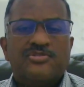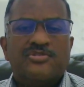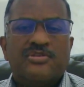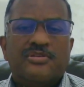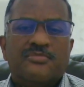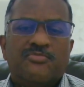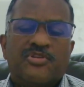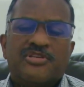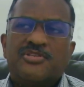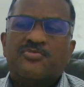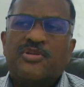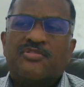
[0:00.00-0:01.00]
It
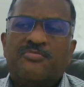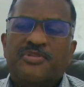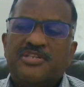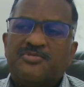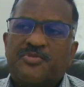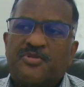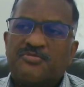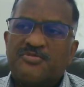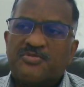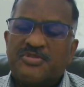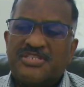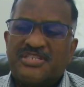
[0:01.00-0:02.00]
is one of the biggest
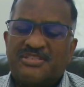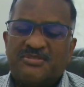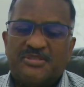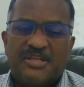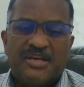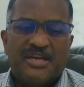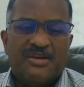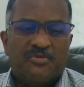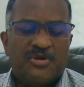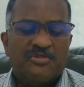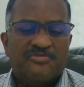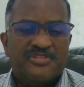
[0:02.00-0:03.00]
problems we set.
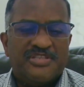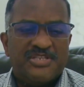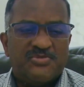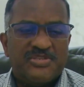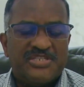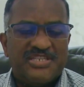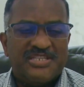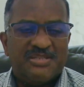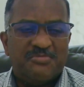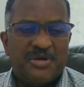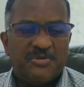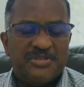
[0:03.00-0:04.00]
One of the things we see in
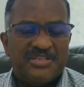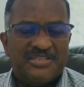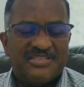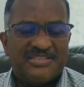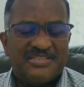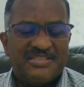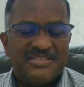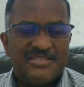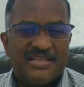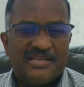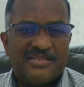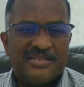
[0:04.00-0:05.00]
the power industry is
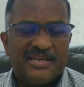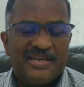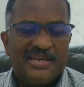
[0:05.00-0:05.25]
that